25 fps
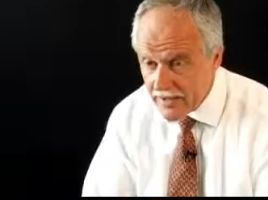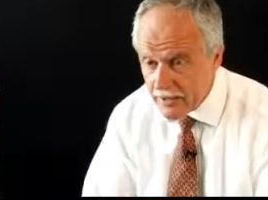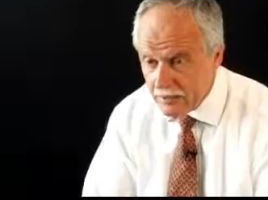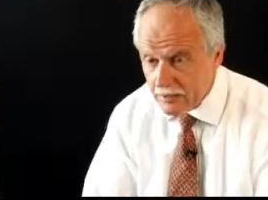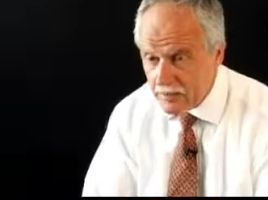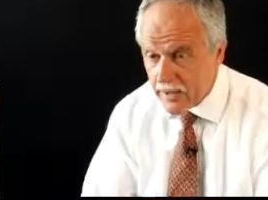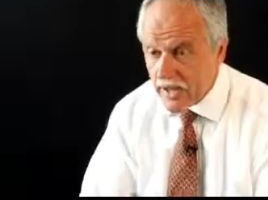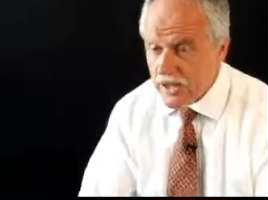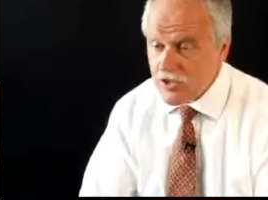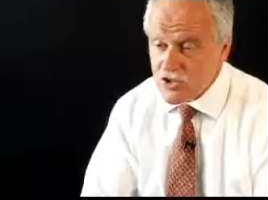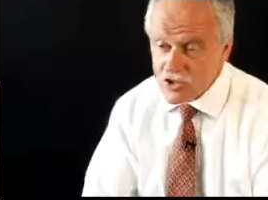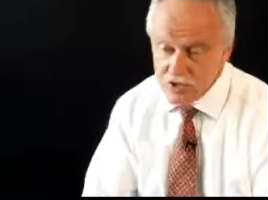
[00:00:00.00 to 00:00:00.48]

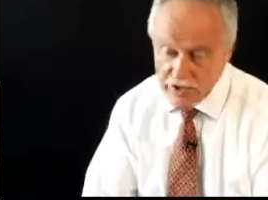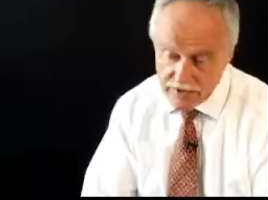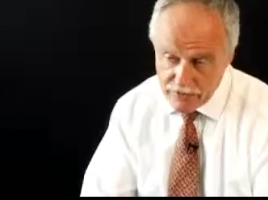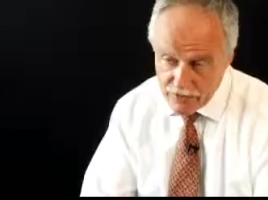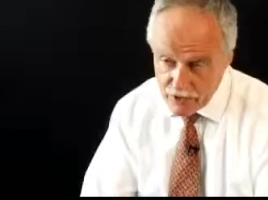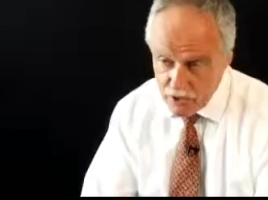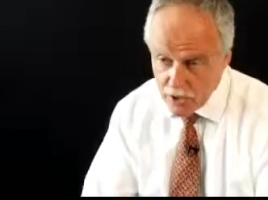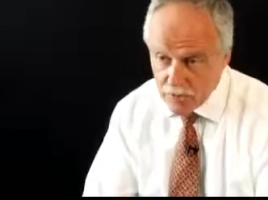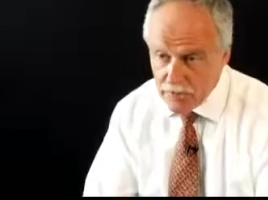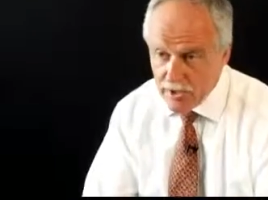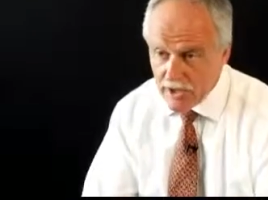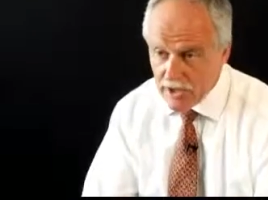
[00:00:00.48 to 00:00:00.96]
but actually if you're
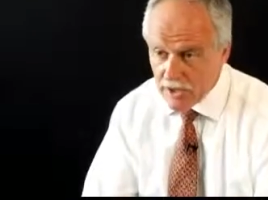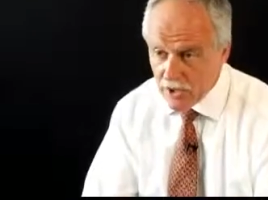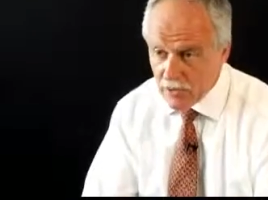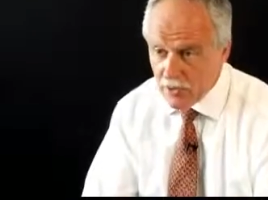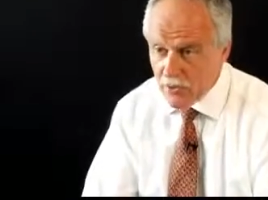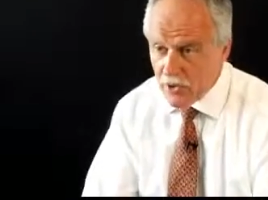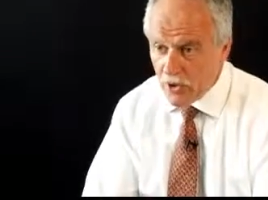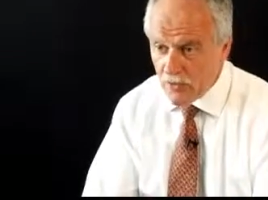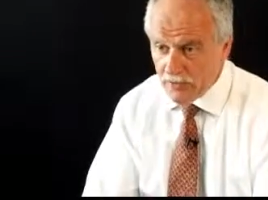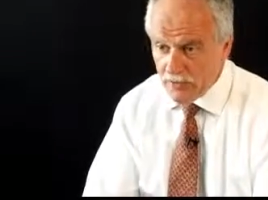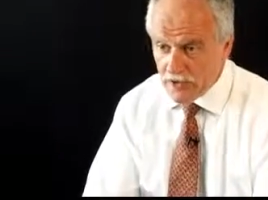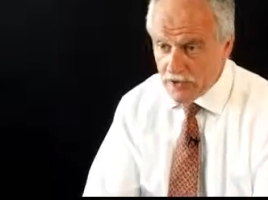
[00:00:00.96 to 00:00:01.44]
not making a
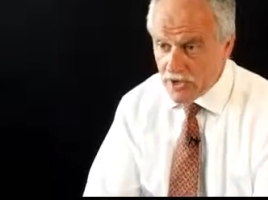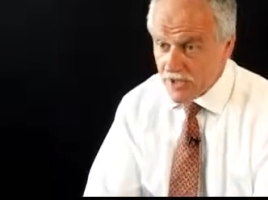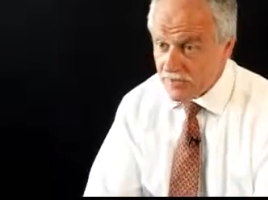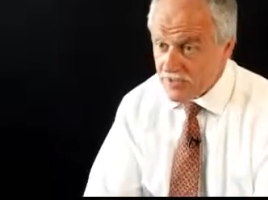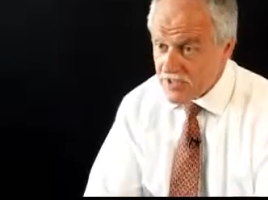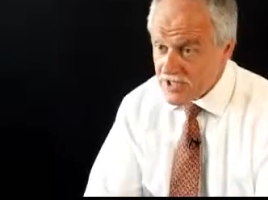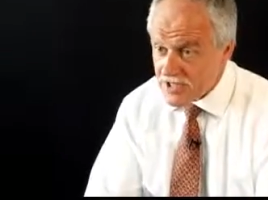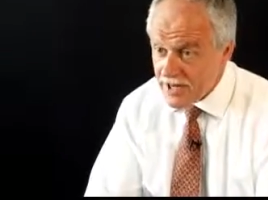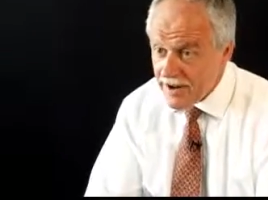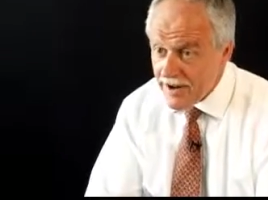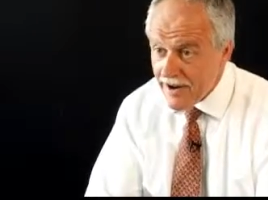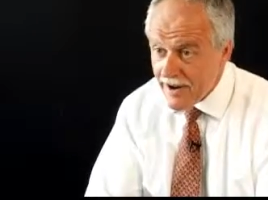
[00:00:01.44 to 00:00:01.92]
profit over
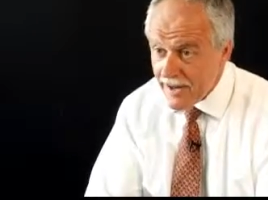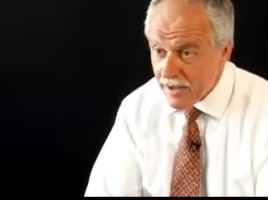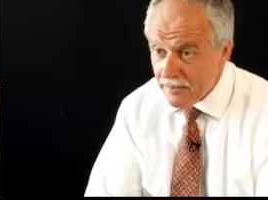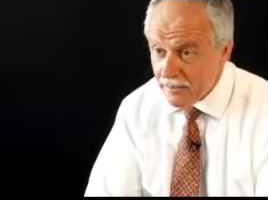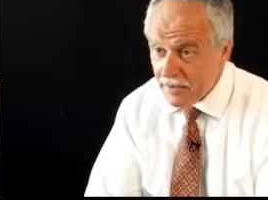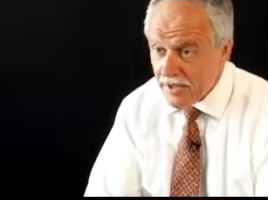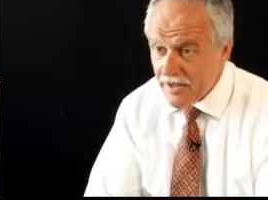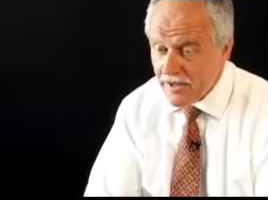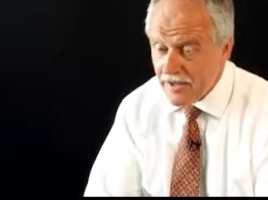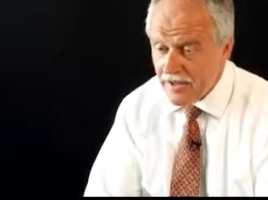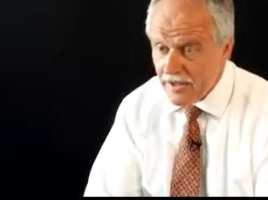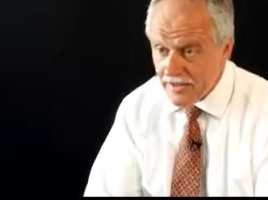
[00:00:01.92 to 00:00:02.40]

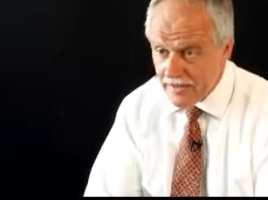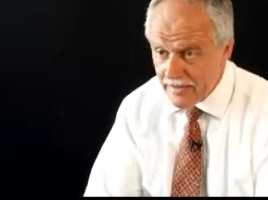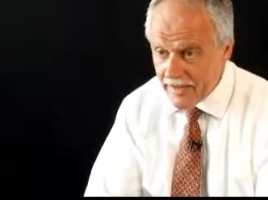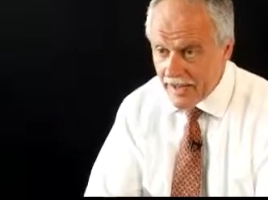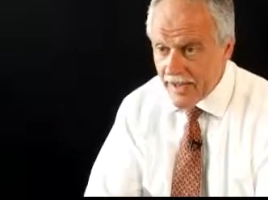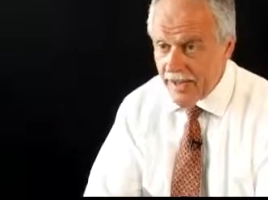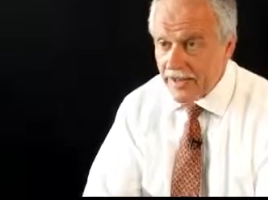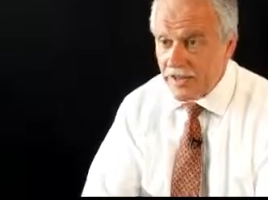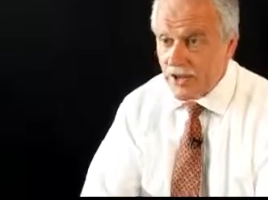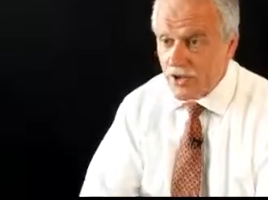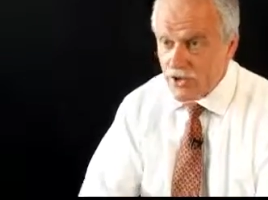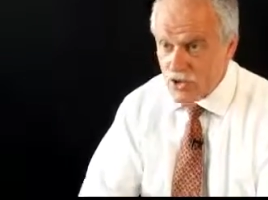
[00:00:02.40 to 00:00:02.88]
time,
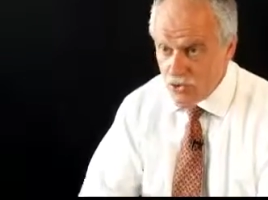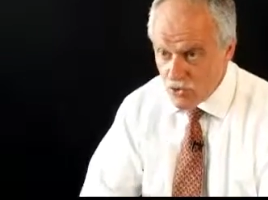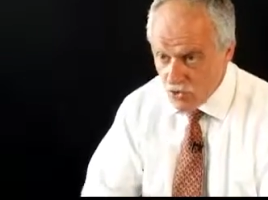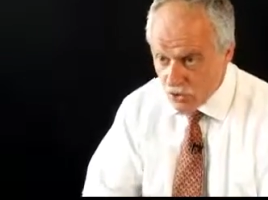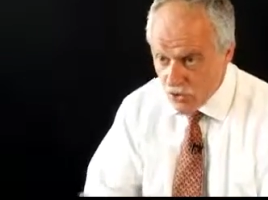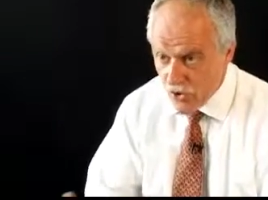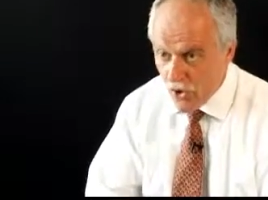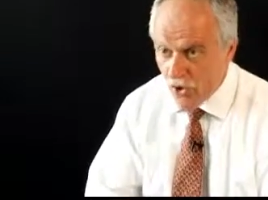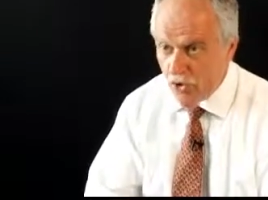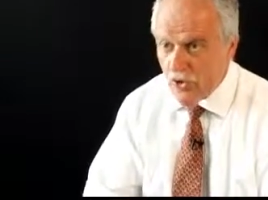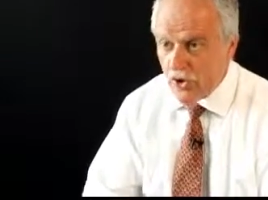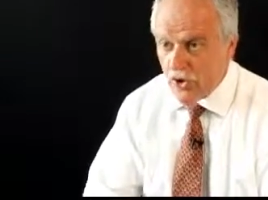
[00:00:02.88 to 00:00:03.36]
then you're
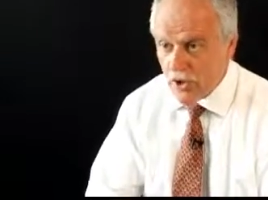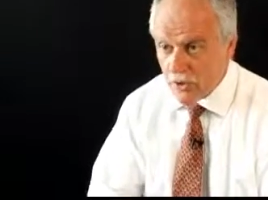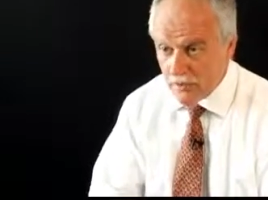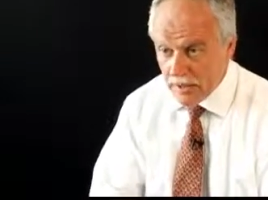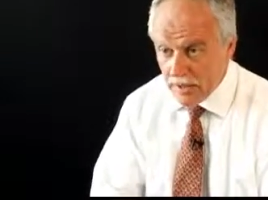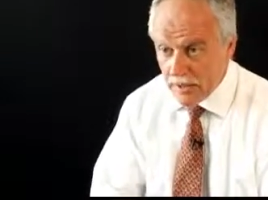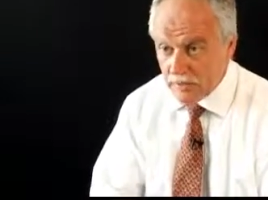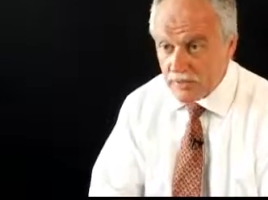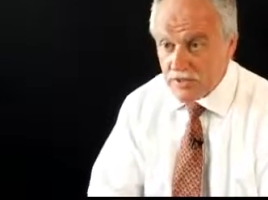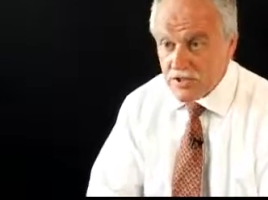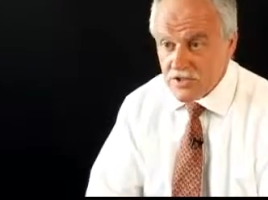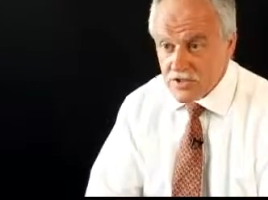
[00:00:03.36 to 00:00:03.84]
not going to be
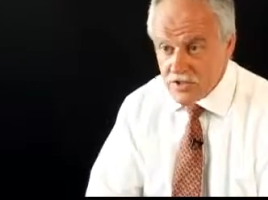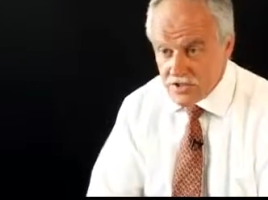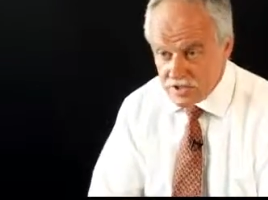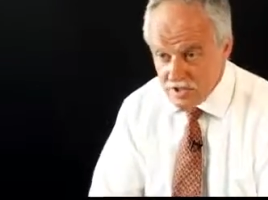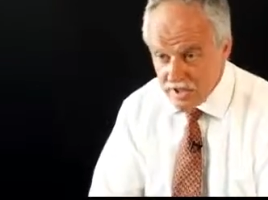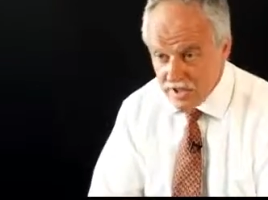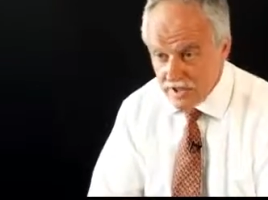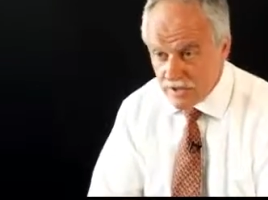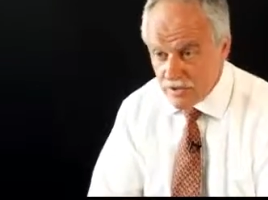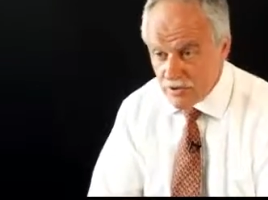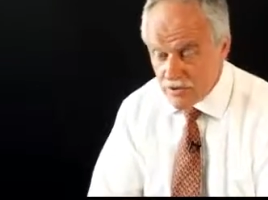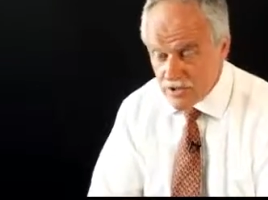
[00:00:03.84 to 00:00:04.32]
able to
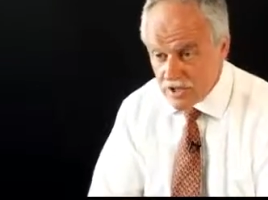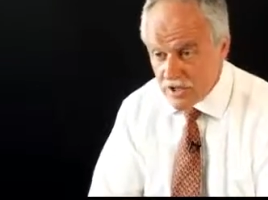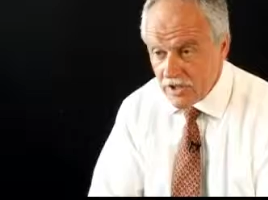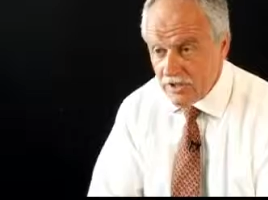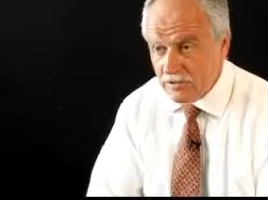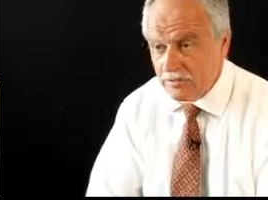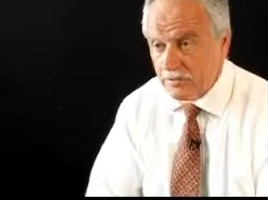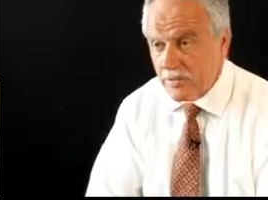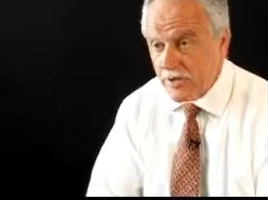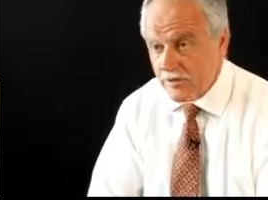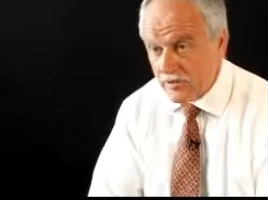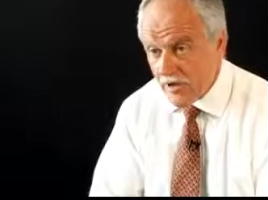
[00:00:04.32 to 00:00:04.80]
sustain yourself
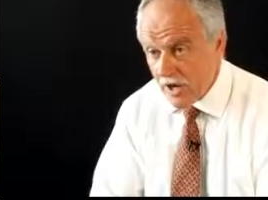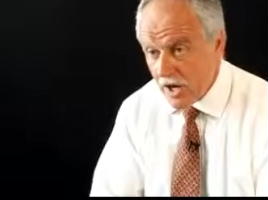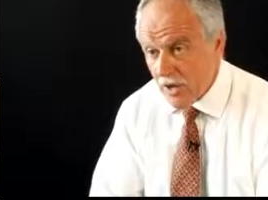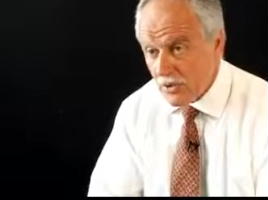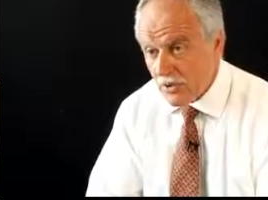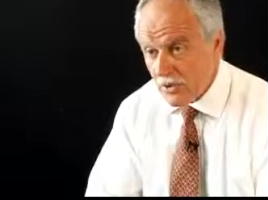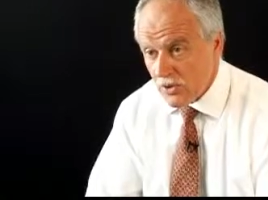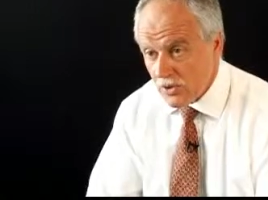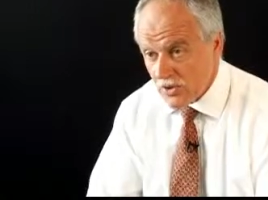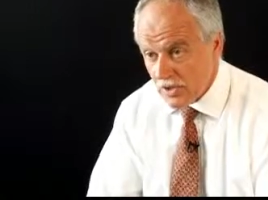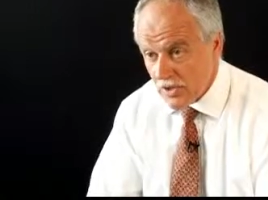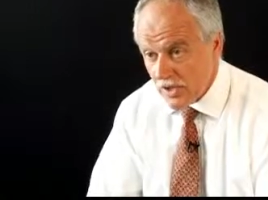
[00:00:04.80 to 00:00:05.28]
and be
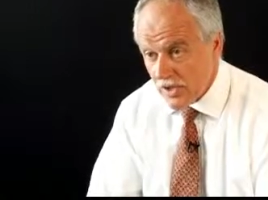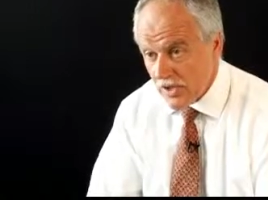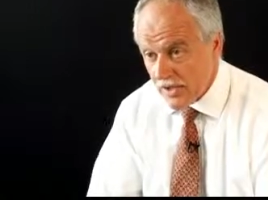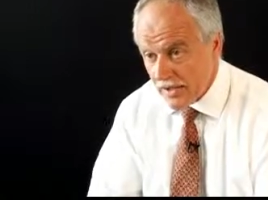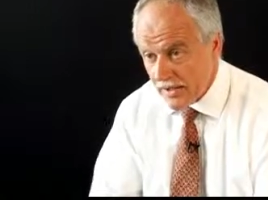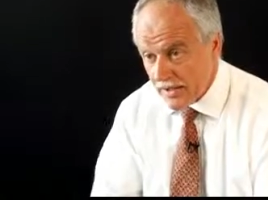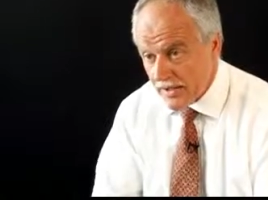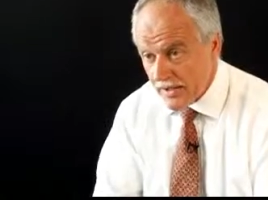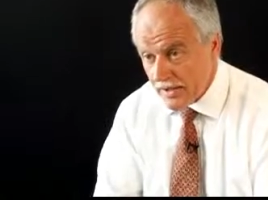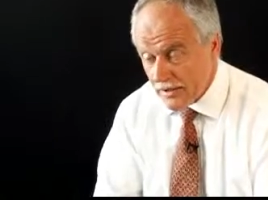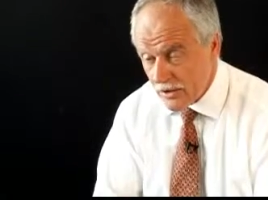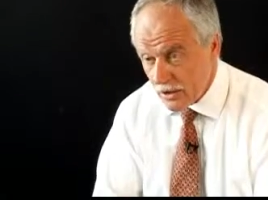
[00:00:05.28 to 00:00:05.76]
viable
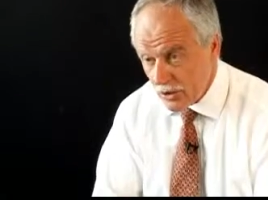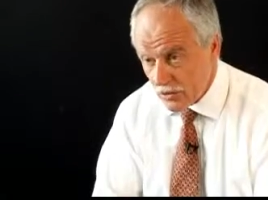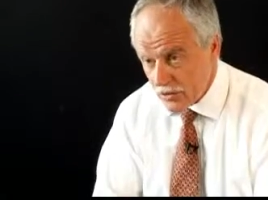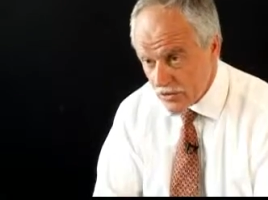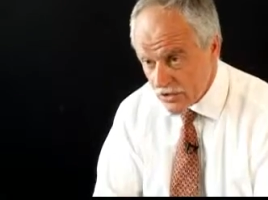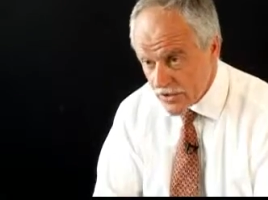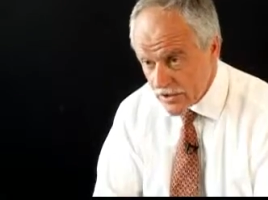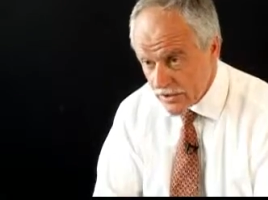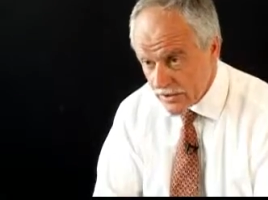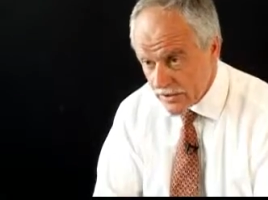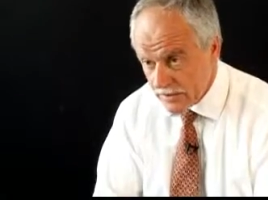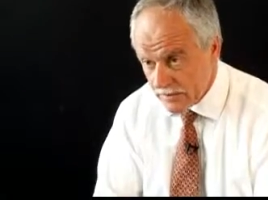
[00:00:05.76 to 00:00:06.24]
long
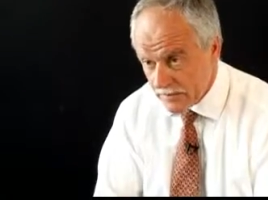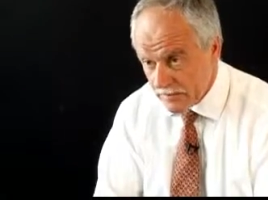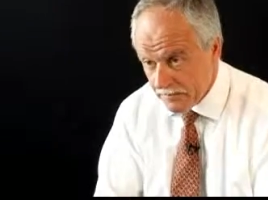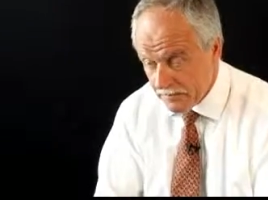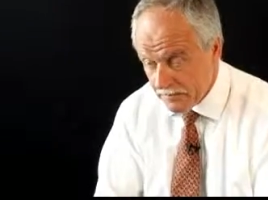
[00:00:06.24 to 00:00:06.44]
term.